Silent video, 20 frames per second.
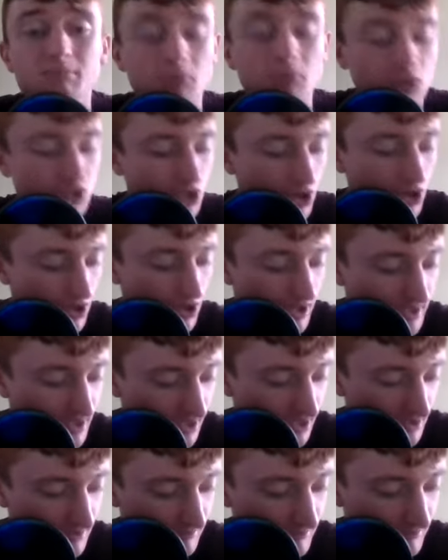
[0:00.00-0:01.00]
but Cork
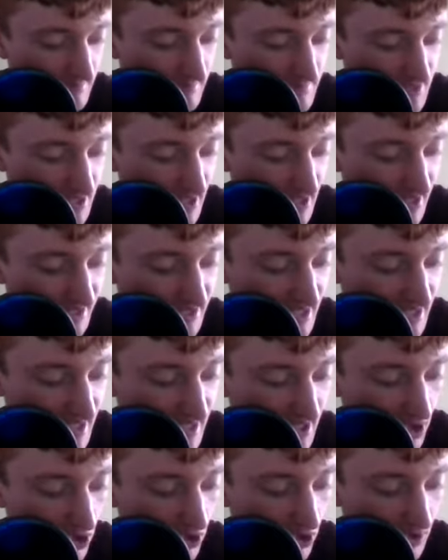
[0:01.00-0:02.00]
on the flip side,
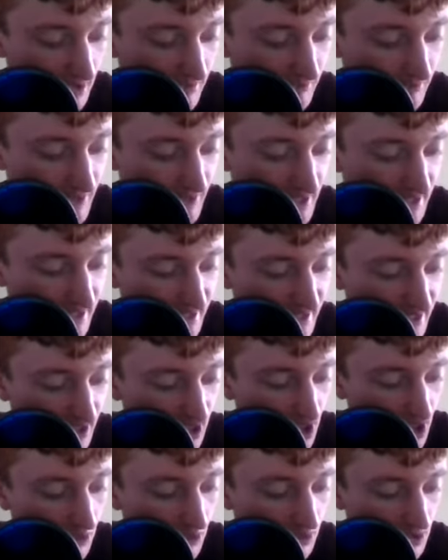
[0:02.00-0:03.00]
Orla Finn hit a
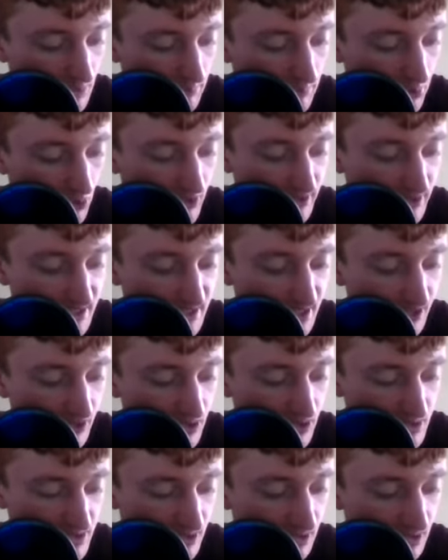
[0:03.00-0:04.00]
goal on the point.
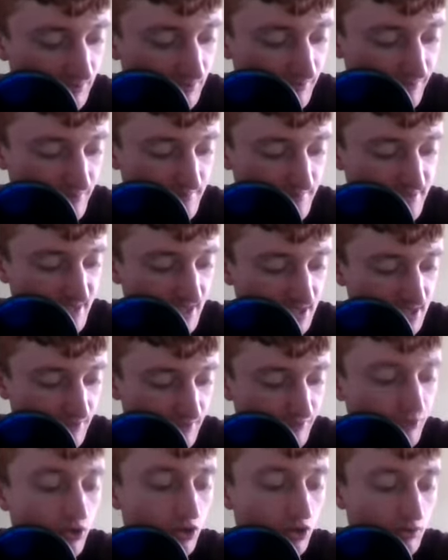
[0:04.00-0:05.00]
Ciara O'Sullivan from
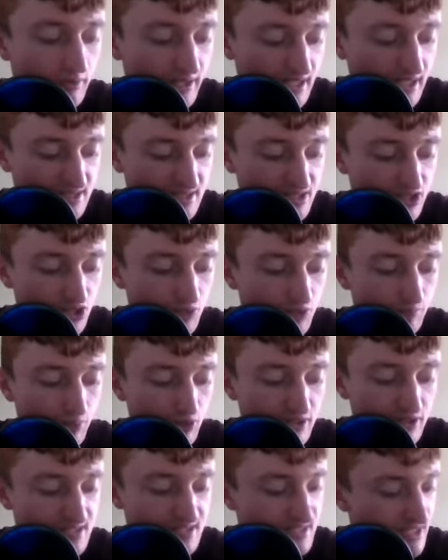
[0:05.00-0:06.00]
centre-forward hit 2
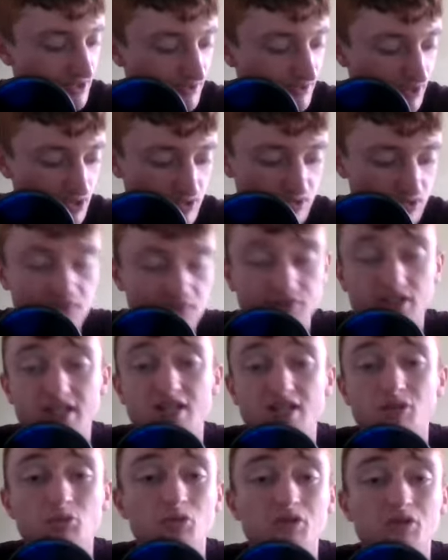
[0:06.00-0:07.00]
points. Dieran O'Sullivan
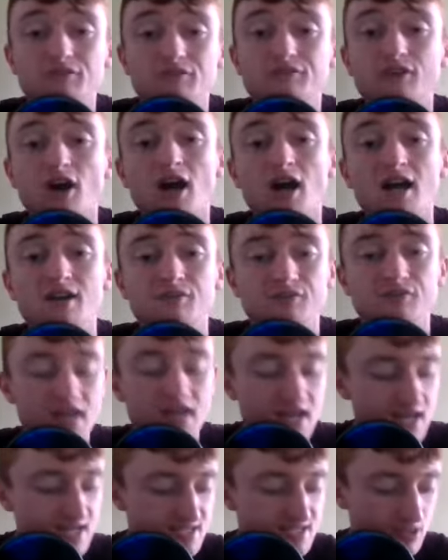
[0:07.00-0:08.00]
hit 1-5.
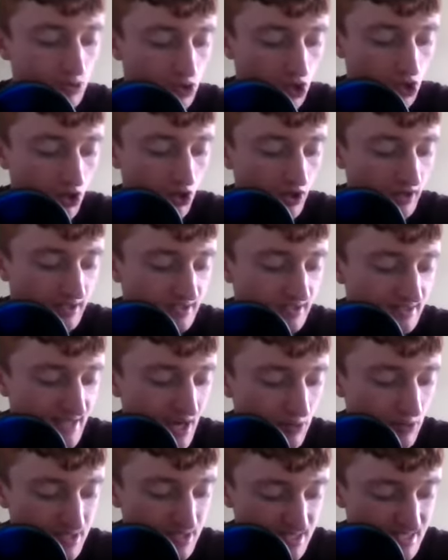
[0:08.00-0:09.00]
So Cork,
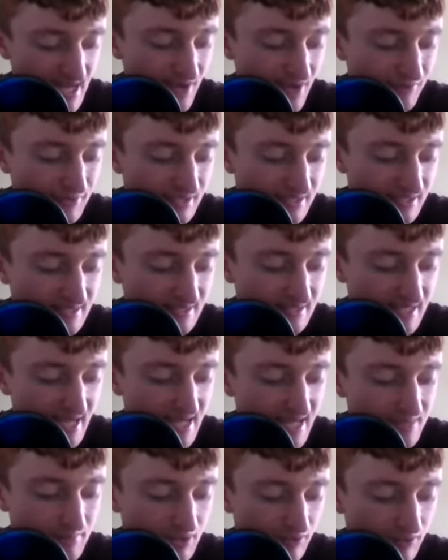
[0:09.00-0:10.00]
that was definitely the
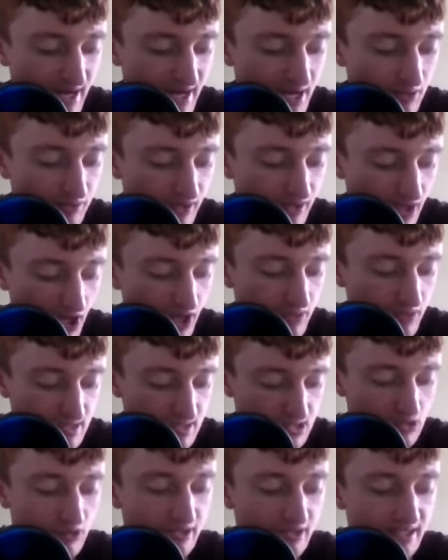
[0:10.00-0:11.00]
game of the round that I
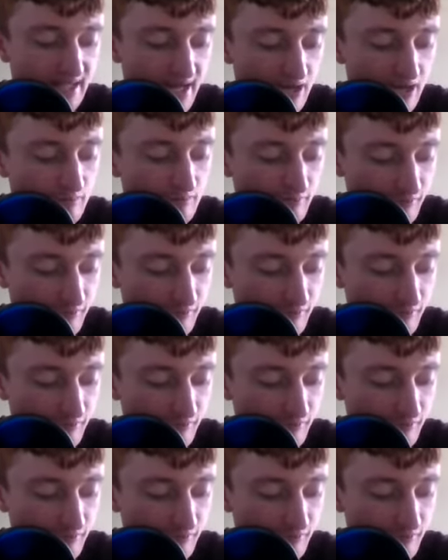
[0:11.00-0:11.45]
was looking out